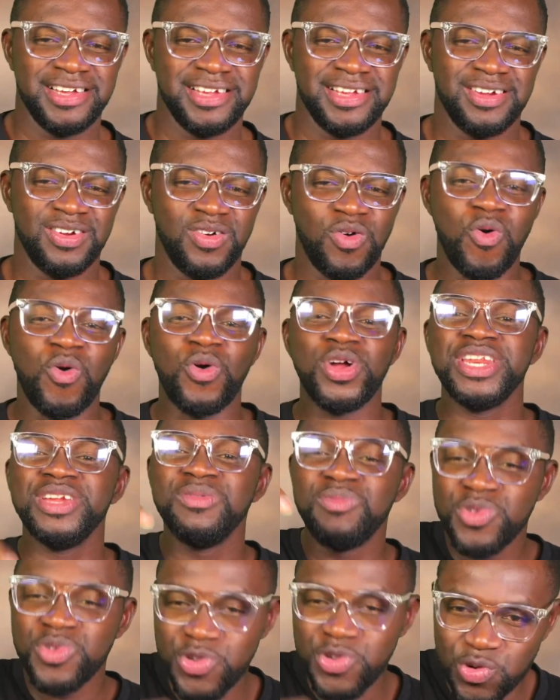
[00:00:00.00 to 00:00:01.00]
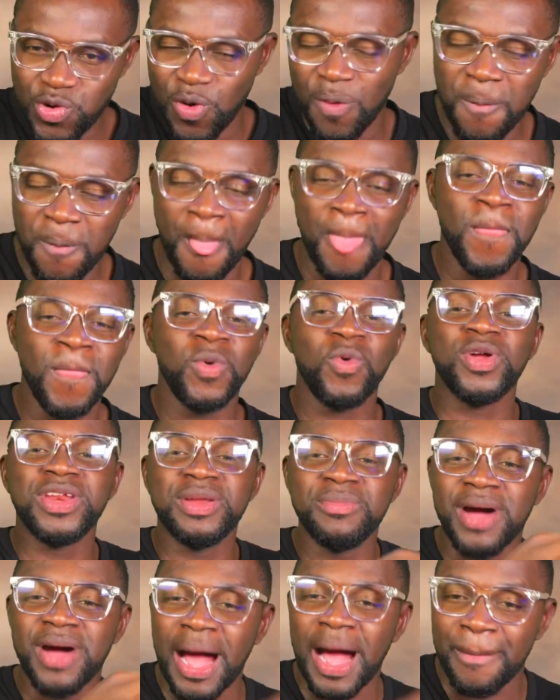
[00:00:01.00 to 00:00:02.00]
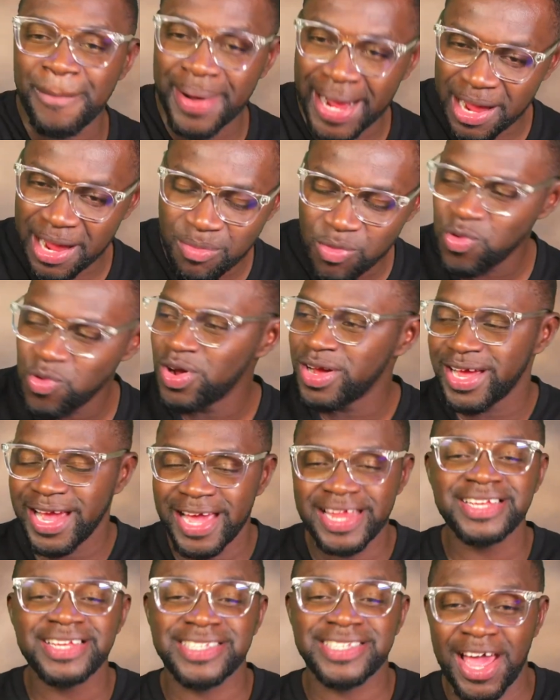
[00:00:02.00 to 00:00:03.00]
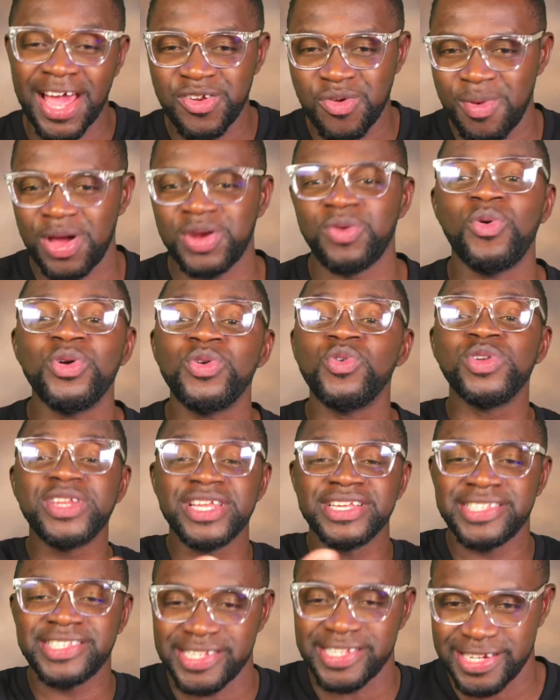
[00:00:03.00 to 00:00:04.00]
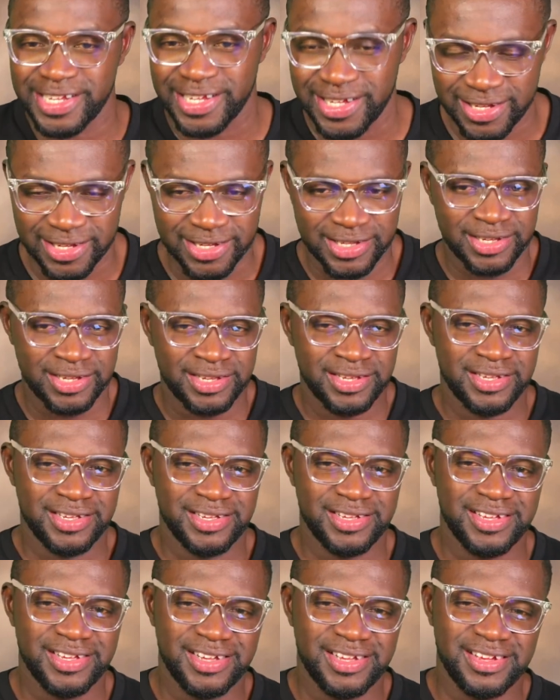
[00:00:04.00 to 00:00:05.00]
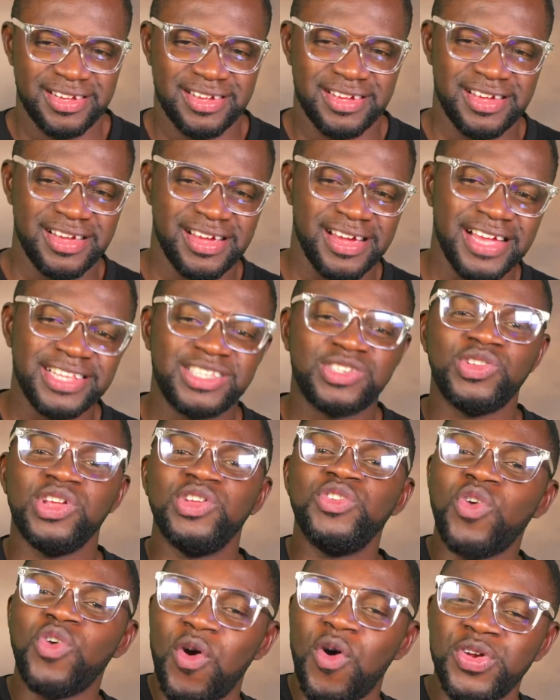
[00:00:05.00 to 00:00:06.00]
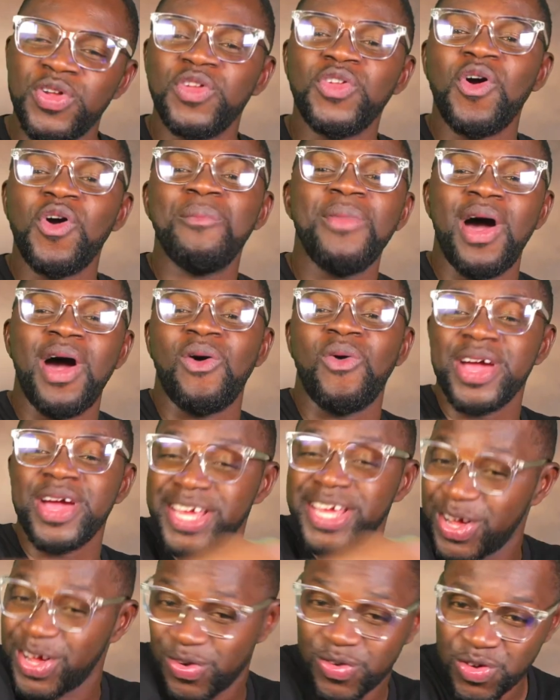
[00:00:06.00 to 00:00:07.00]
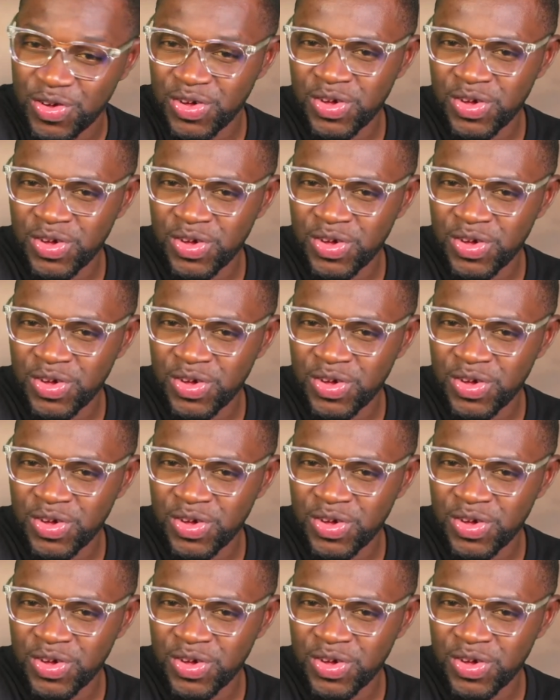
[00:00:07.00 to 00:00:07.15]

When you munurum, when you have mu, and this animal, or you didn't see me. It didn't win in your maw yellow.